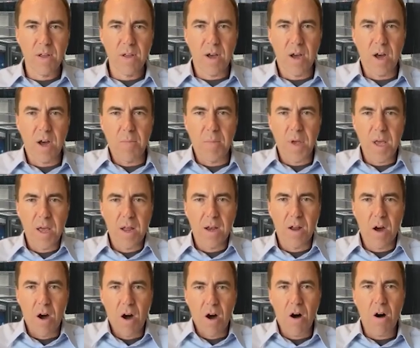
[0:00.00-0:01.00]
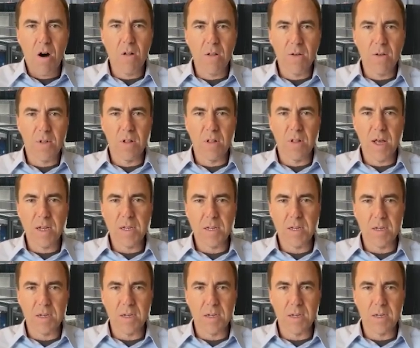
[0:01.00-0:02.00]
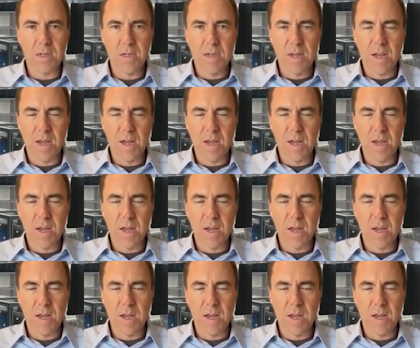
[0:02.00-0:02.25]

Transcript: And all of the lessons